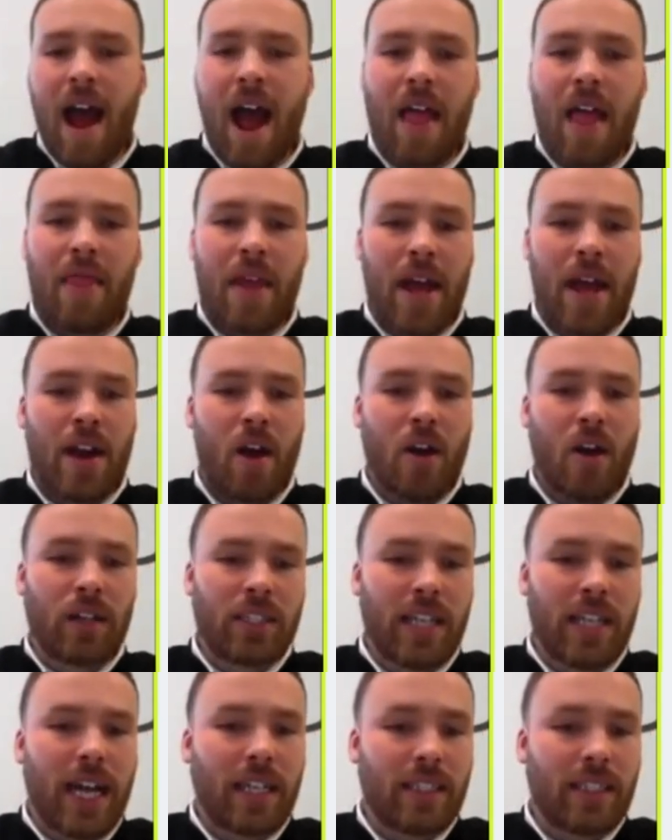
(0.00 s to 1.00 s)
And then our
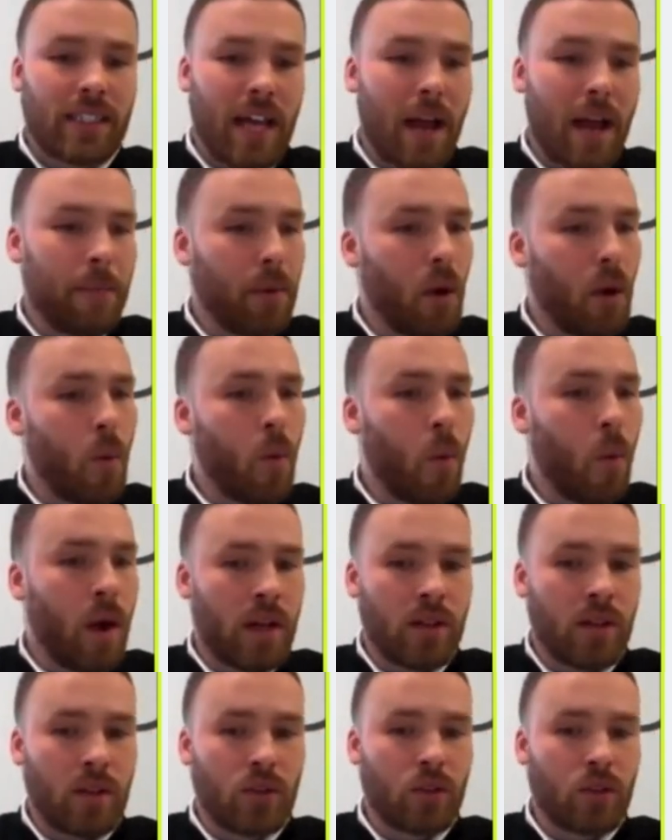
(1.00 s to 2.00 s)
second step
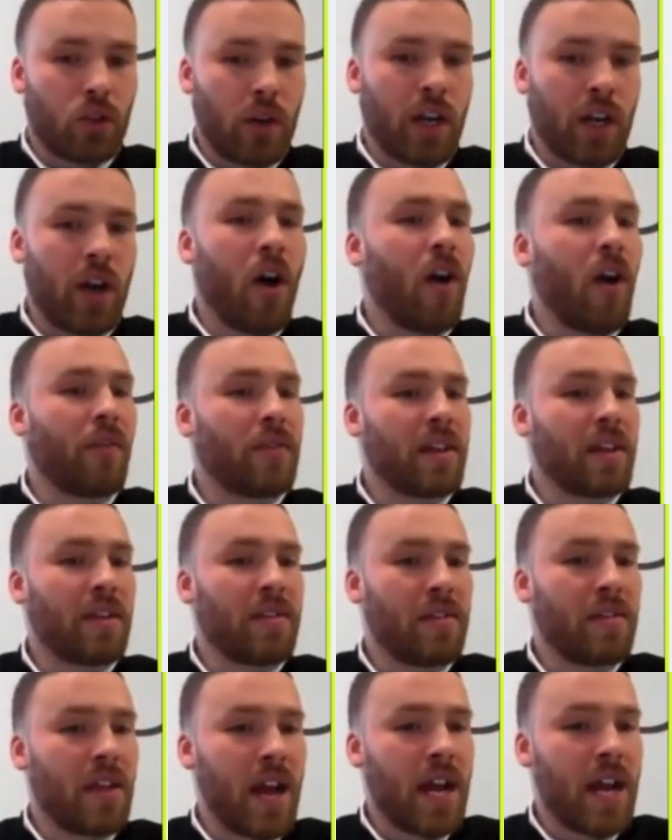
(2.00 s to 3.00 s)
will trigger on the
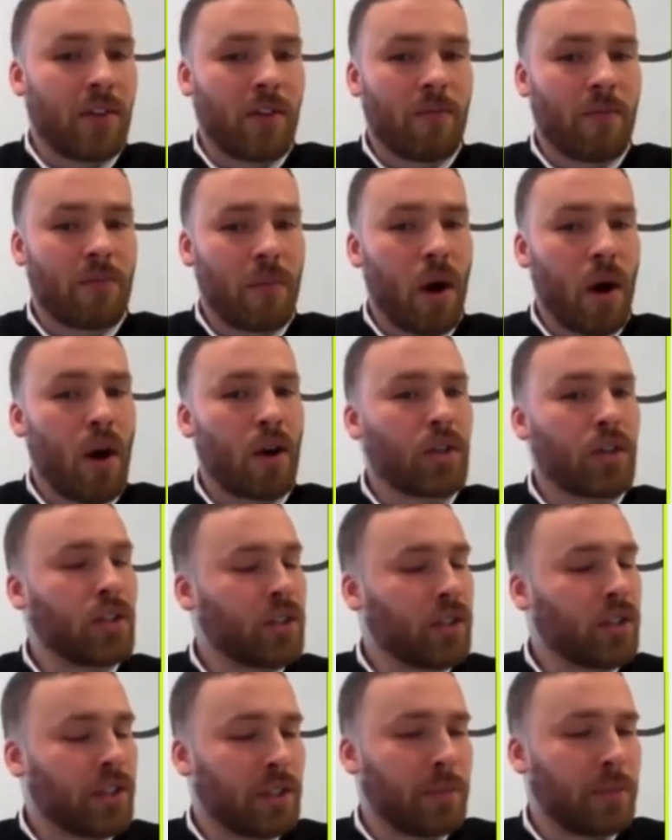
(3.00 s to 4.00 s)
3rd of March
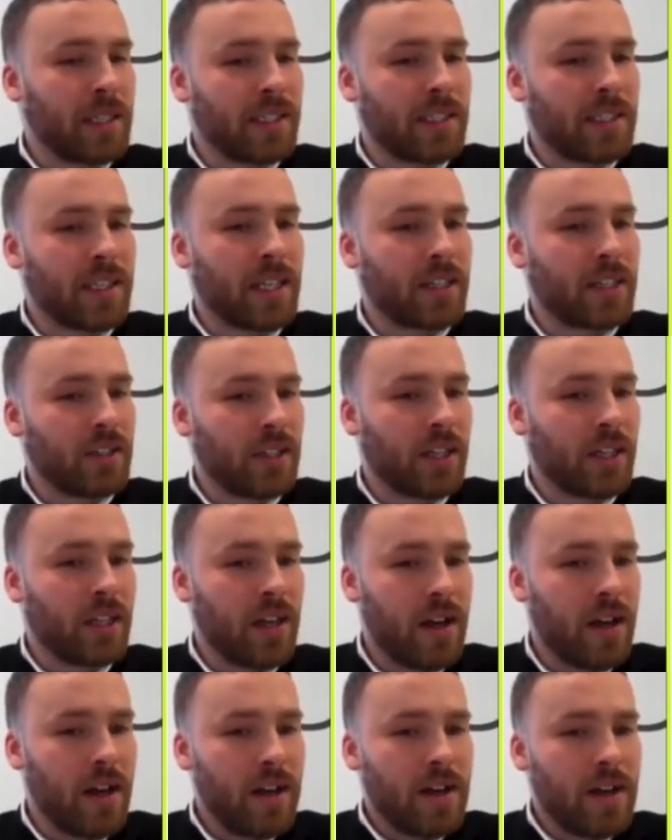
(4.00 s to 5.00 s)
because it's been set
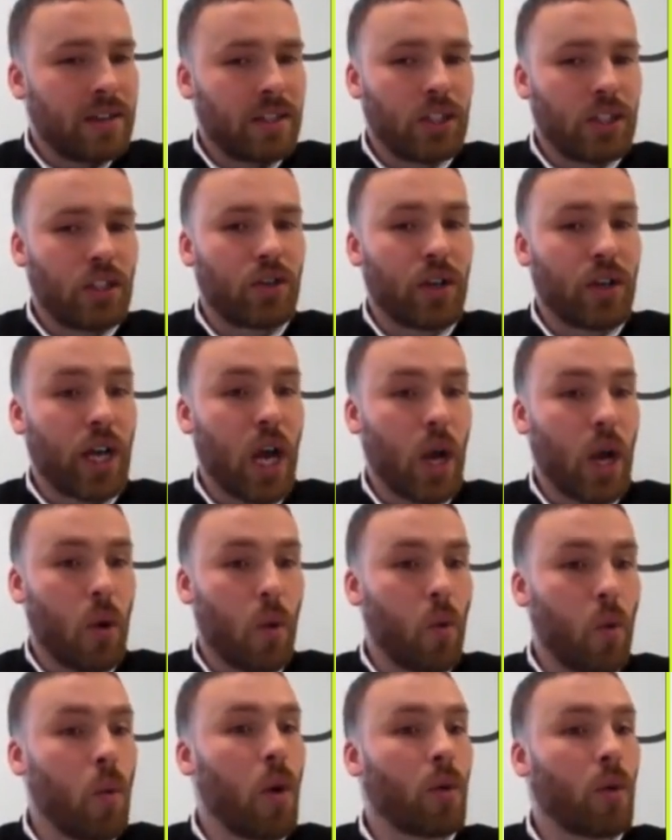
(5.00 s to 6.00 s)
to trigger
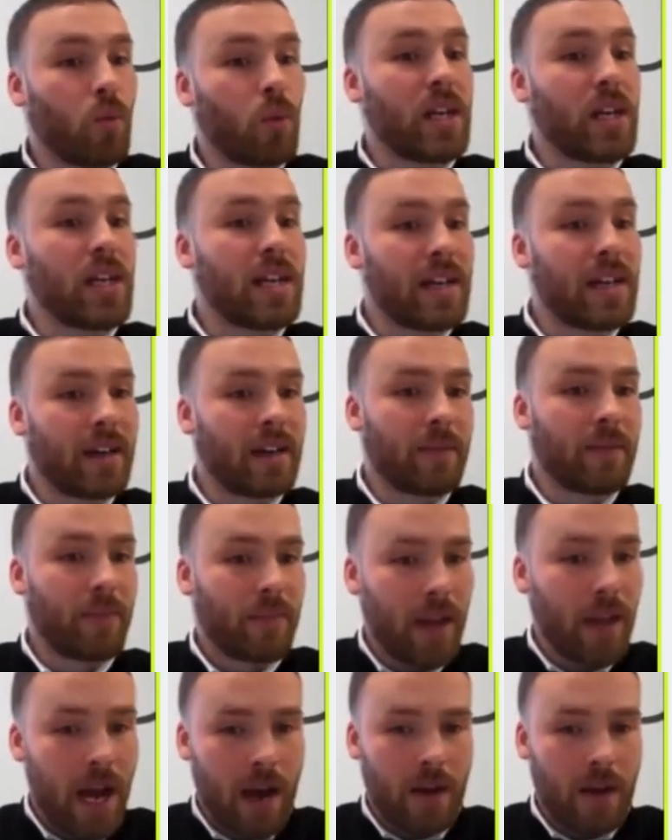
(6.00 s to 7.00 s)
1 week
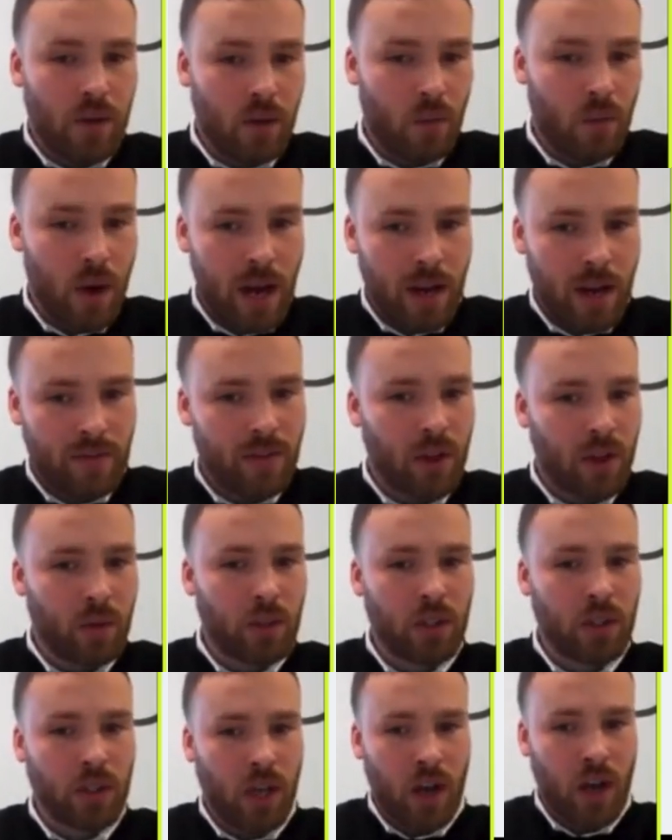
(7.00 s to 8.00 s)
after the workflow
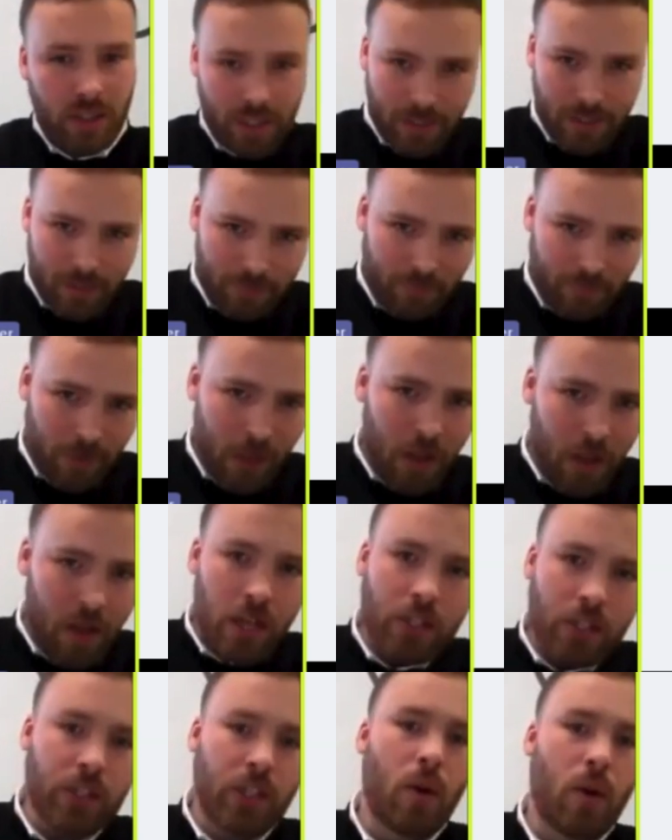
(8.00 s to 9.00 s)
started.
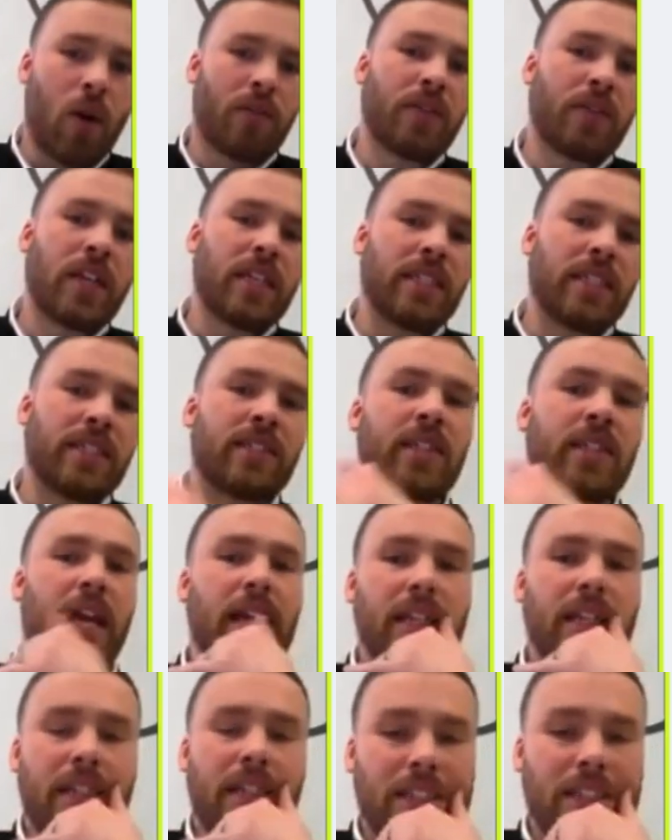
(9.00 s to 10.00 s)
So on these
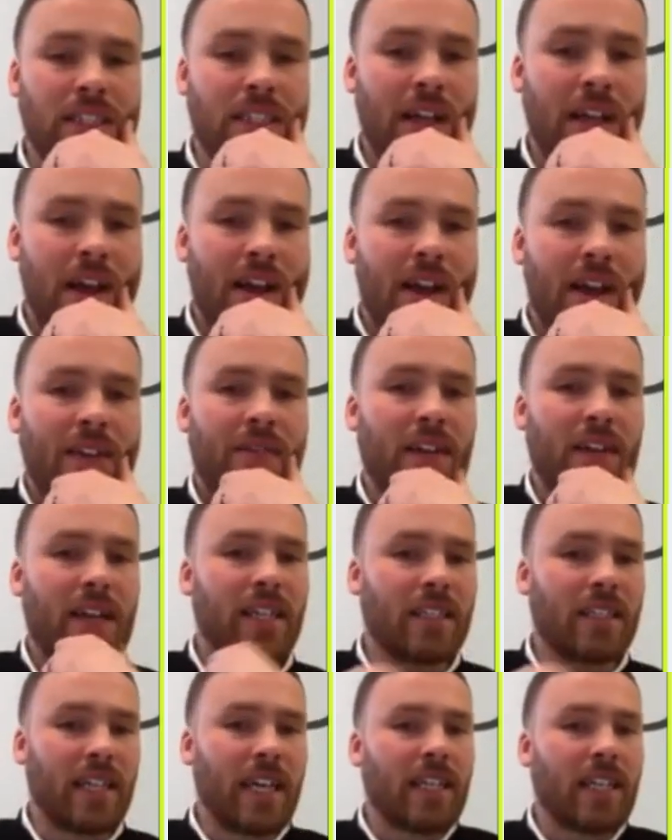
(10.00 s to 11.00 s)
dates,
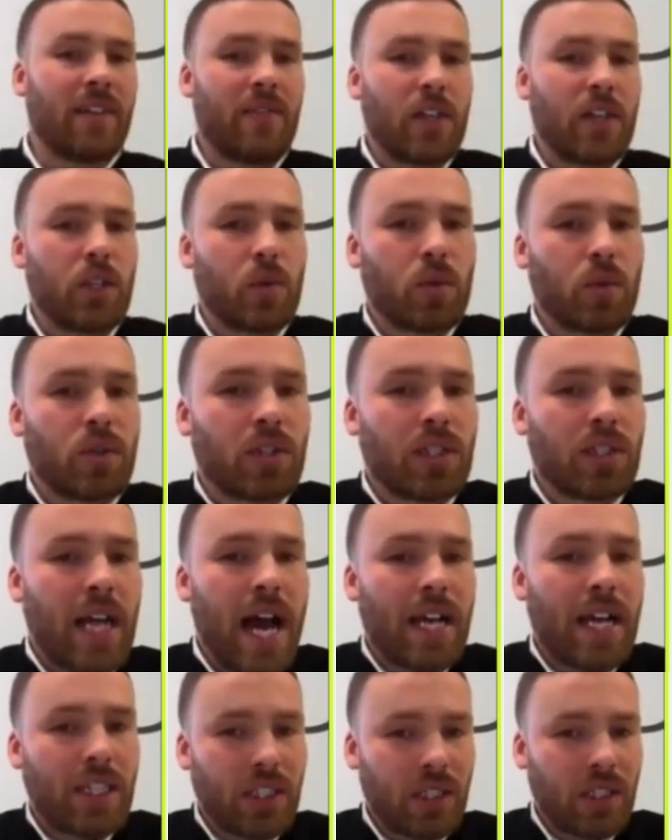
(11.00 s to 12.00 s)
this individual
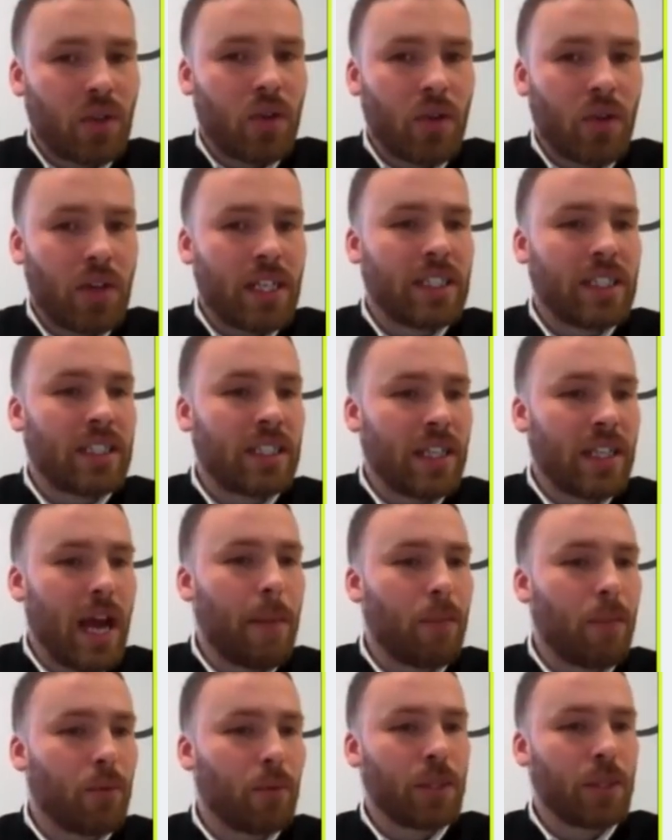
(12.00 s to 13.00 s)
task or this
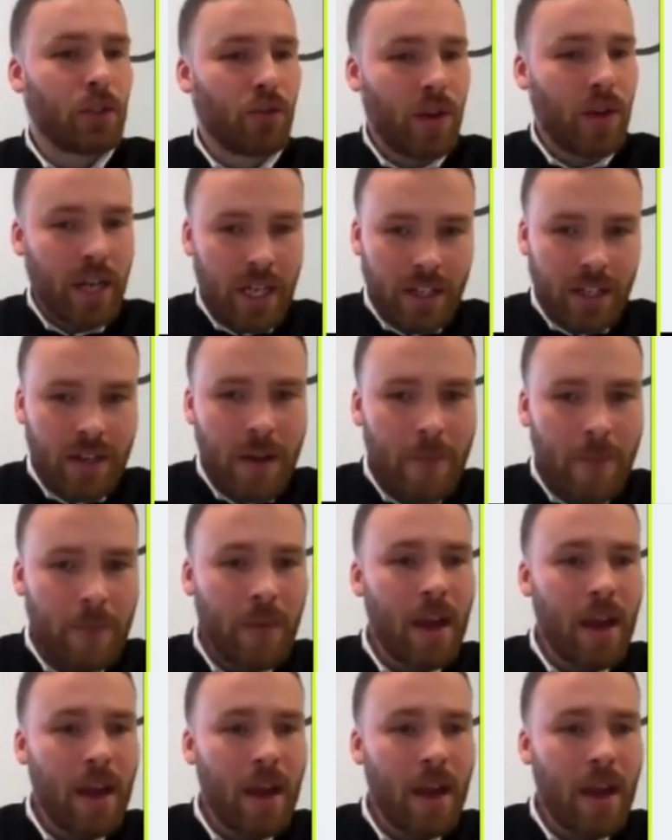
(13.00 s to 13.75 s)
step will be triggered